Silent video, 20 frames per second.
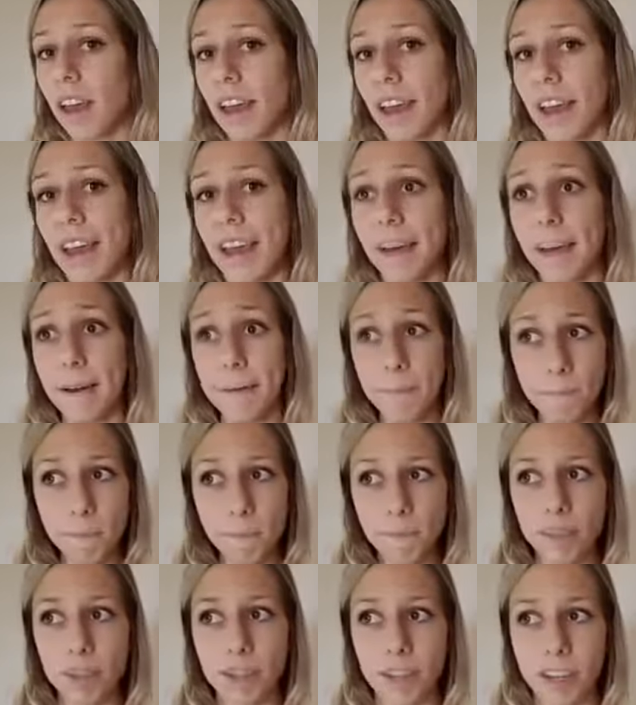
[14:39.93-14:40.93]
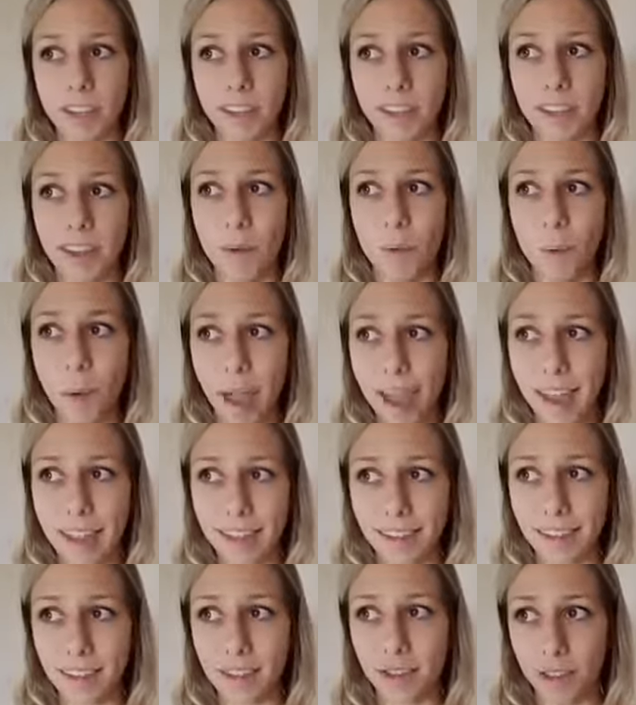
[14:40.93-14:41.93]
And just
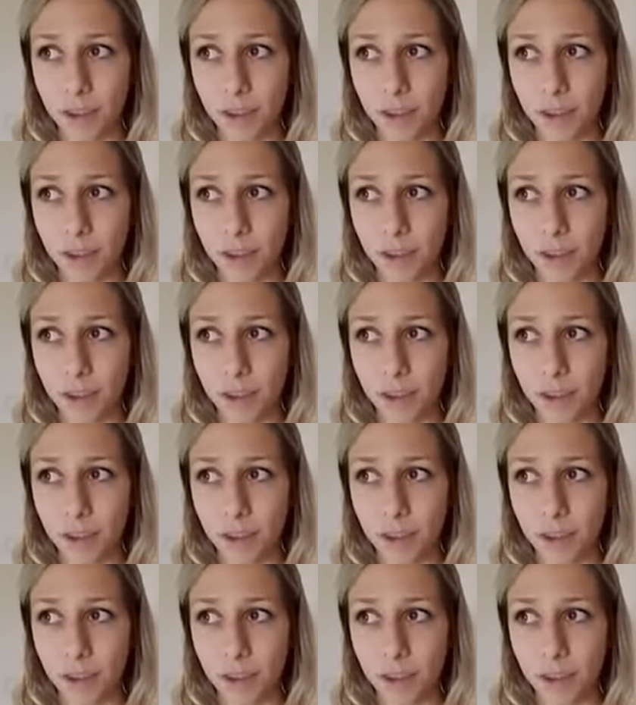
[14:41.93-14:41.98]
wait